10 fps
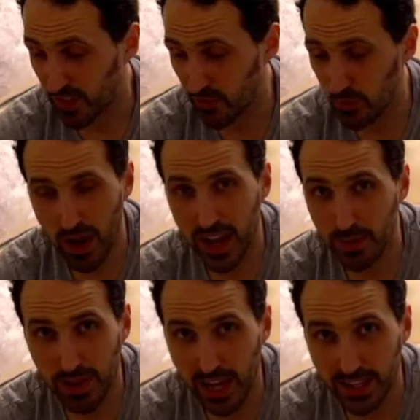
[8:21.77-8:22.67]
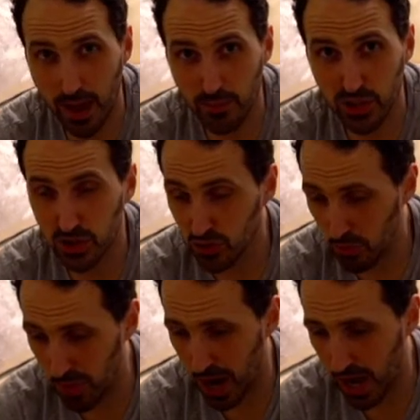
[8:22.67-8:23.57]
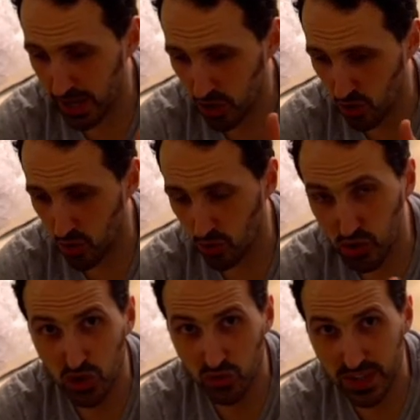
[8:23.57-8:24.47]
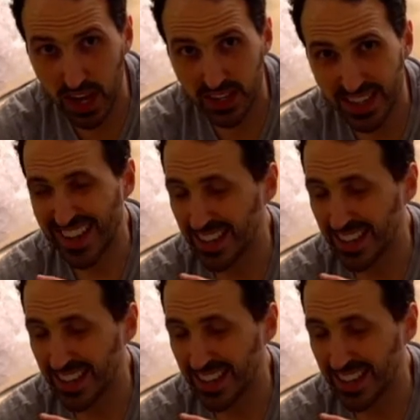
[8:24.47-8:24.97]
if you're buying a Black Diamond shoe, buy your own shoe size.